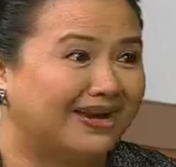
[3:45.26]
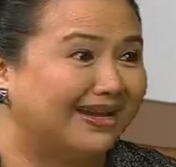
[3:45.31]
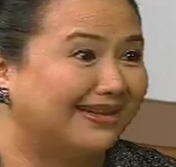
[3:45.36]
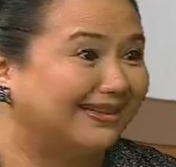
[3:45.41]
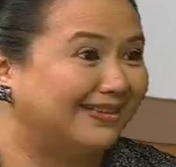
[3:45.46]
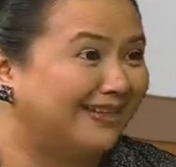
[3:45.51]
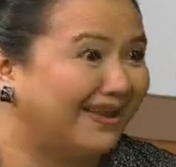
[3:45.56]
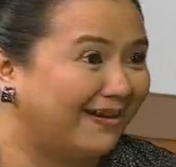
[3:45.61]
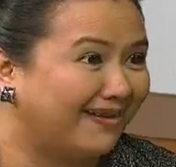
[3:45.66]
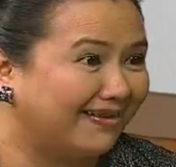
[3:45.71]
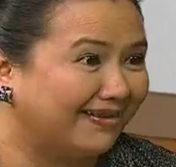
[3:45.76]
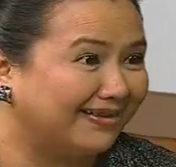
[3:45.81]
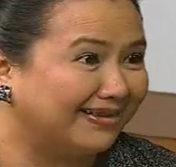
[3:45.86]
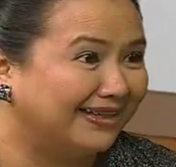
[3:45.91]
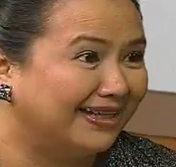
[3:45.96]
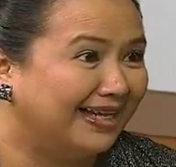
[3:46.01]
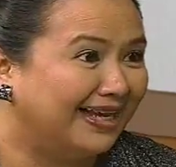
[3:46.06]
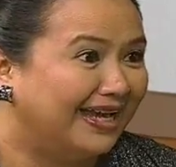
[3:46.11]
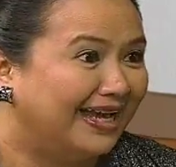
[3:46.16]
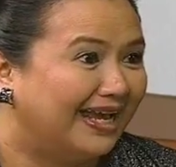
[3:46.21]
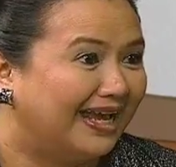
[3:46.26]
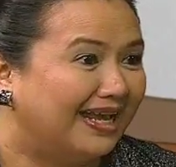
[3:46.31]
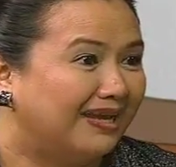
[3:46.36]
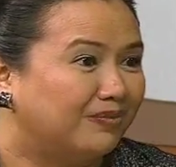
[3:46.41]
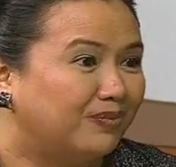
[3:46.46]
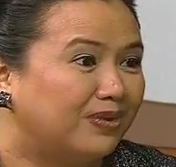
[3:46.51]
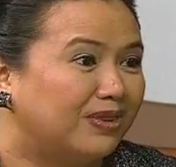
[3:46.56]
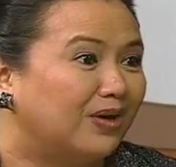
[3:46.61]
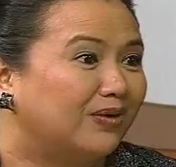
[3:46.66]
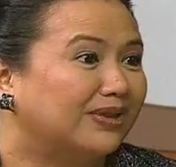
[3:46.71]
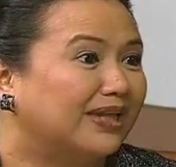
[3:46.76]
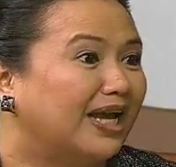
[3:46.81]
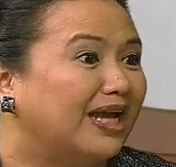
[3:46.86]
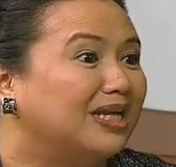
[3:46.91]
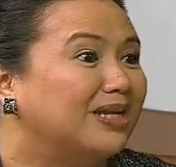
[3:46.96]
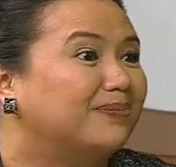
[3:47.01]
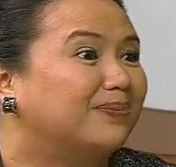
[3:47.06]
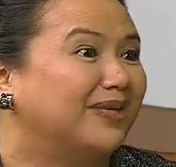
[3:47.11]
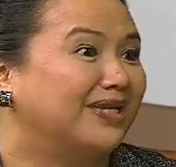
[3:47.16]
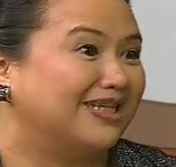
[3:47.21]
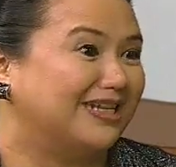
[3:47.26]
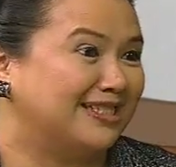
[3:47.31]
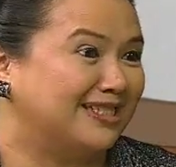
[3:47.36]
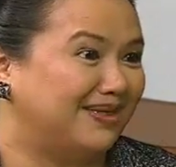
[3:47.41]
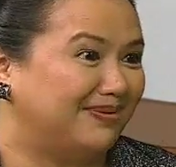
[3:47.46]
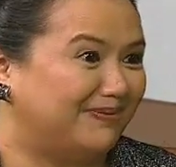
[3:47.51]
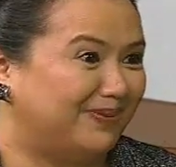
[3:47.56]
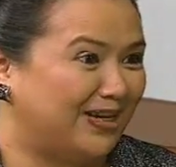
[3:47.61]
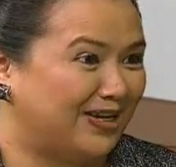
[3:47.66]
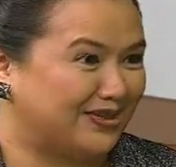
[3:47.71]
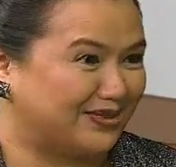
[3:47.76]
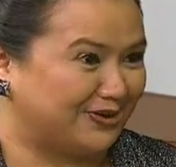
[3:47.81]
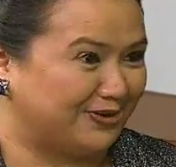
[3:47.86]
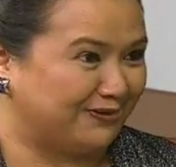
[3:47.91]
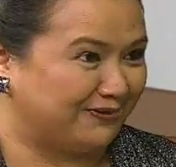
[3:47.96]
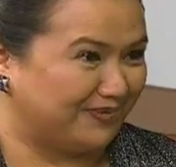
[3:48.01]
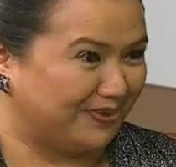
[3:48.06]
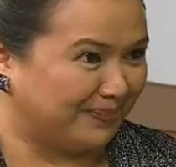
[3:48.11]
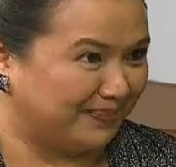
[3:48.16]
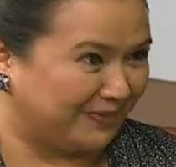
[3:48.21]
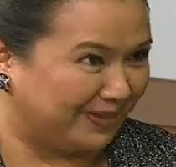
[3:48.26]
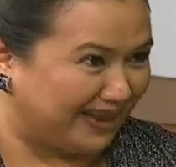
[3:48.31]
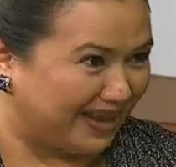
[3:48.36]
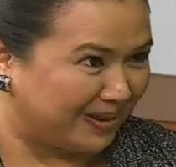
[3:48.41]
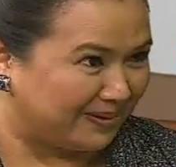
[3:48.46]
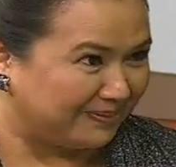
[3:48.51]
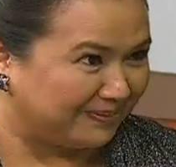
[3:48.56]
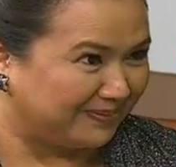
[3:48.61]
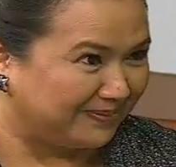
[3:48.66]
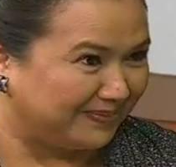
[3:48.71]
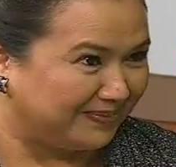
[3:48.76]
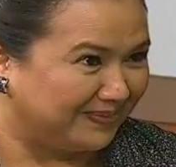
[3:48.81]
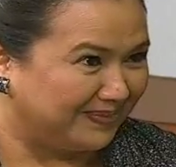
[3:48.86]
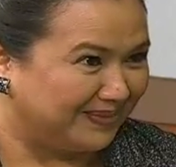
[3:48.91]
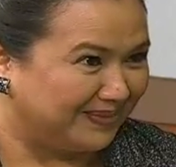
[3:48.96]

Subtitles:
and there, without any participation from them.